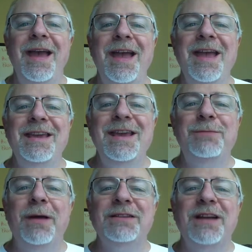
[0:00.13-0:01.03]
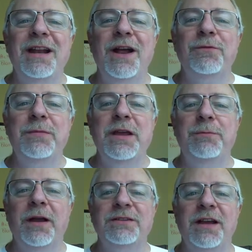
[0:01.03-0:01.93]
Hey, Keith Pelchat here from
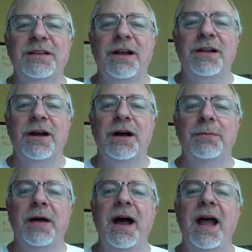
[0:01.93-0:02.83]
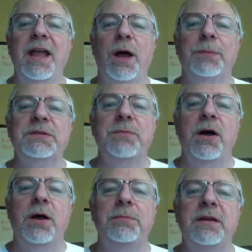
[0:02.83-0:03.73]
KeithPelchat.com. I help
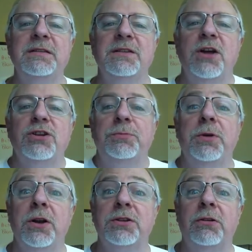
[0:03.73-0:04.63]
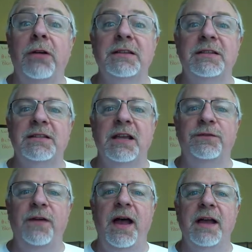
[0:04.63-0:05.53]
small business entrepreneurs create
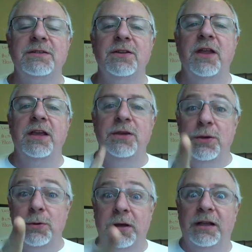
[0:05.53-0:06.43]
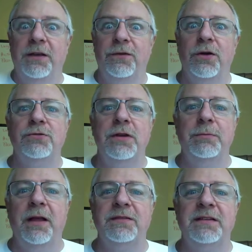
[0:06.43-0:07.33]
success fast so that you can live your
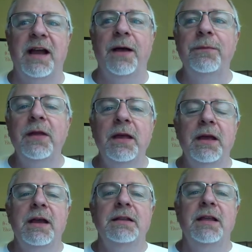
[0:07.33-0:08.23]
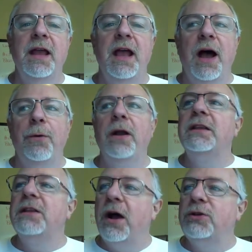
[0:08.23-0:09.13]
dream lifestyle. Today, I
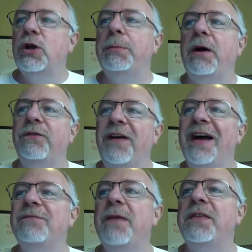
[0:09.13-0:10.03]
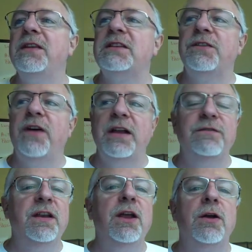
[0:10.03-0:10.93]
wanted to talk to you about 5 methods to
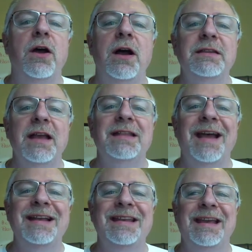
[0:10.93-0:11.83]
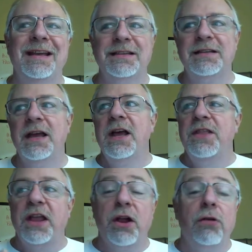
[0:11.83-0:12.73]
find video content ideas
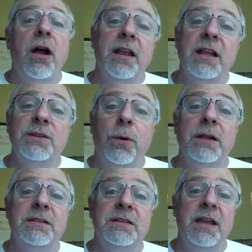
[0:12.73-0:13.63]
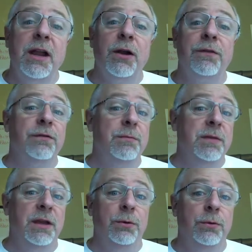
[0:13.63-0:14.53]
that your audience wants to hear
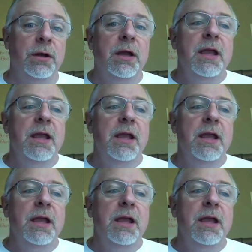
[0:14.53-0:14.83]
from you.